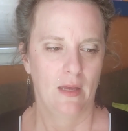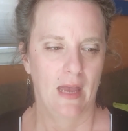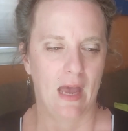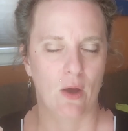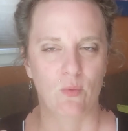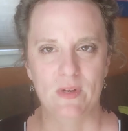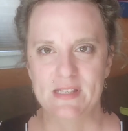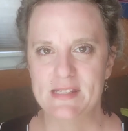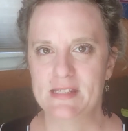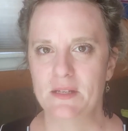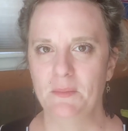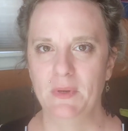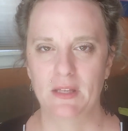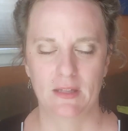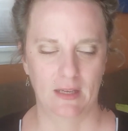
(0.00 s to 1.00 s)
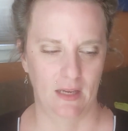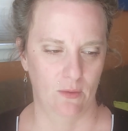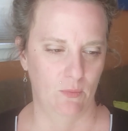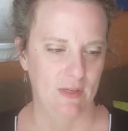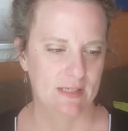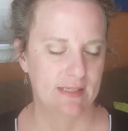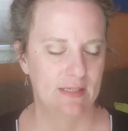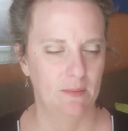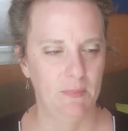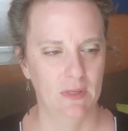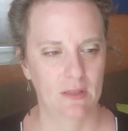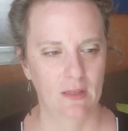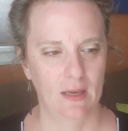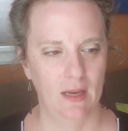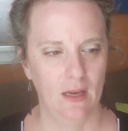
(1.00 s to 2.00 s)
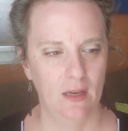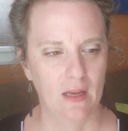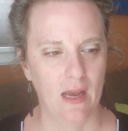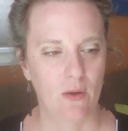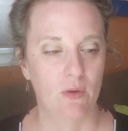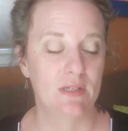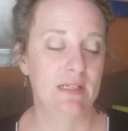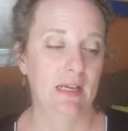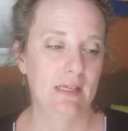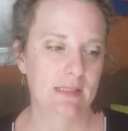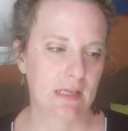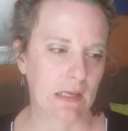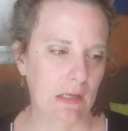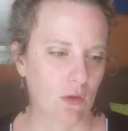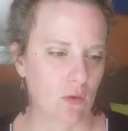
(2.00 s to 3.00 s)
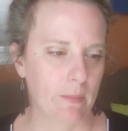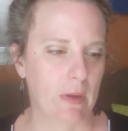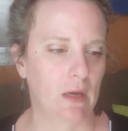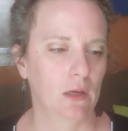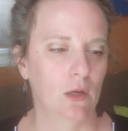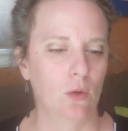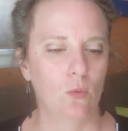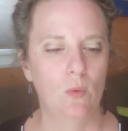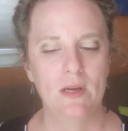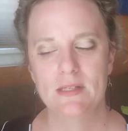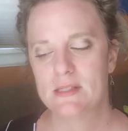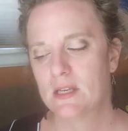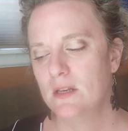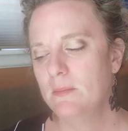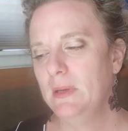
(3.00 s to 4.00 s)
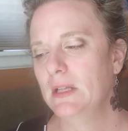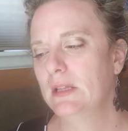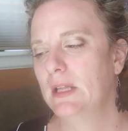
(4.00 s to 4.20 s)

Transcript: How we simulate, we simulate how our day is going to go tomorrow, what it's going to be